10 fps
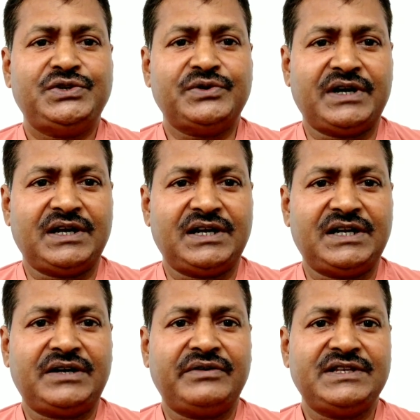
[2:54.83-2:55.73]
"To
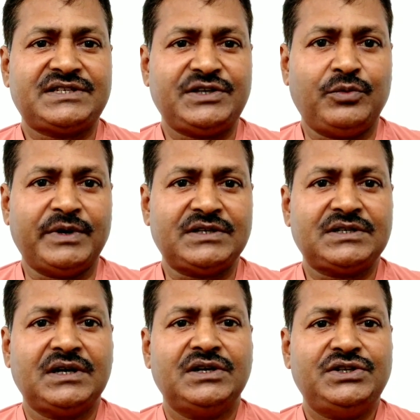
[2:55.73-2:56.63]
err is
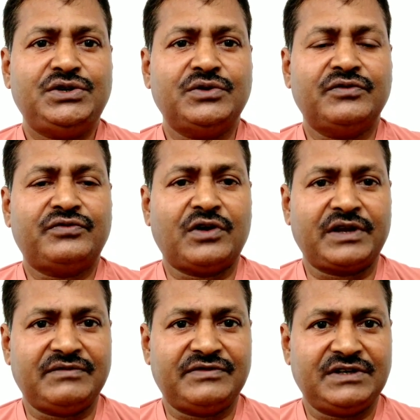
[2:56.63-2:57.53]
human, to
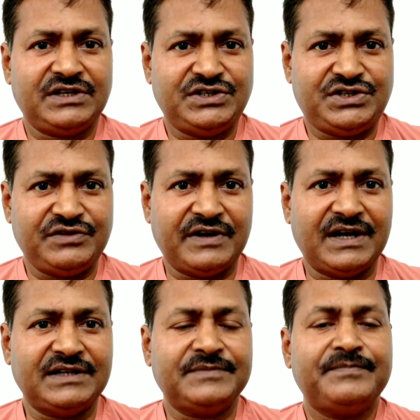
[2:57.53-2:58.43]
forgive
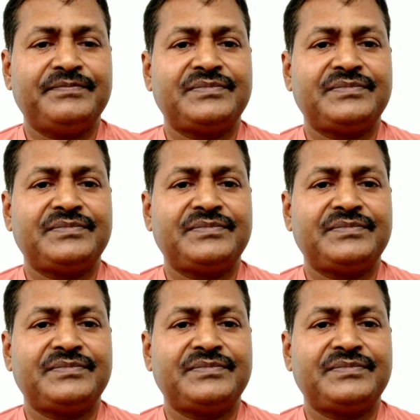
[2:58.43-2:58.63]
divine."